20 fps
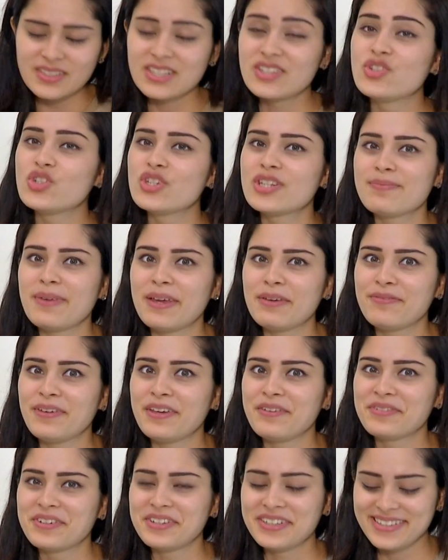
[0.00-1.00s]
It's just my
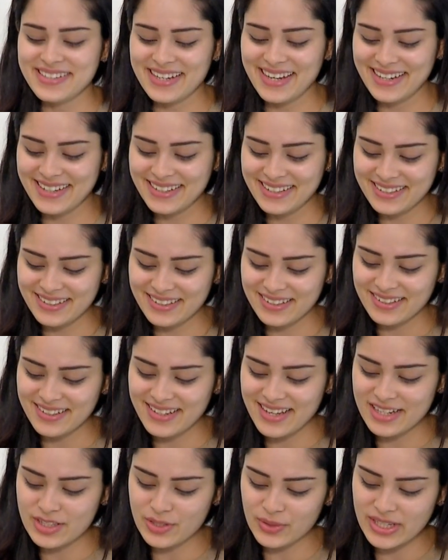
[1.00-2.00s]
favorite.
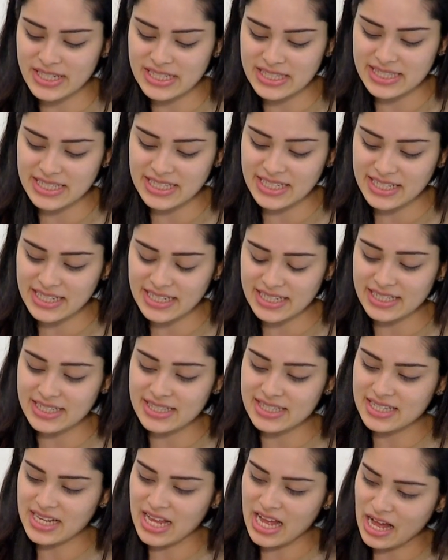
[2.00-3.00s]
As you can see,
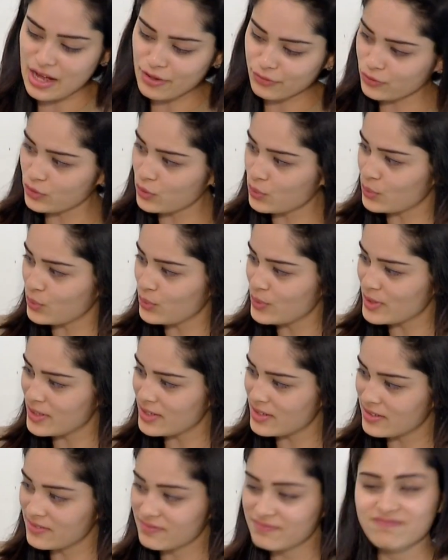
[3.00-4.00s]
it's half used.
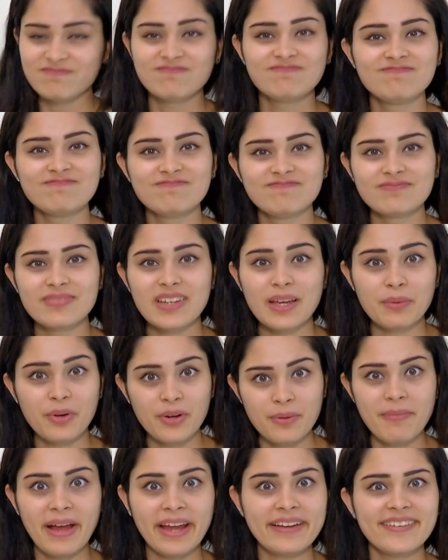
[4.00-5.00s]
I'm
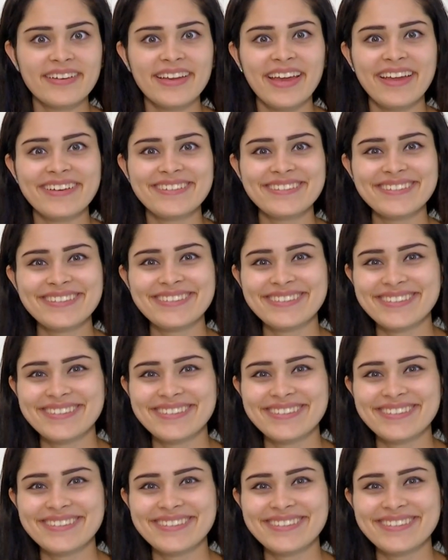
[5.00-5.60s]
gonna buy it again.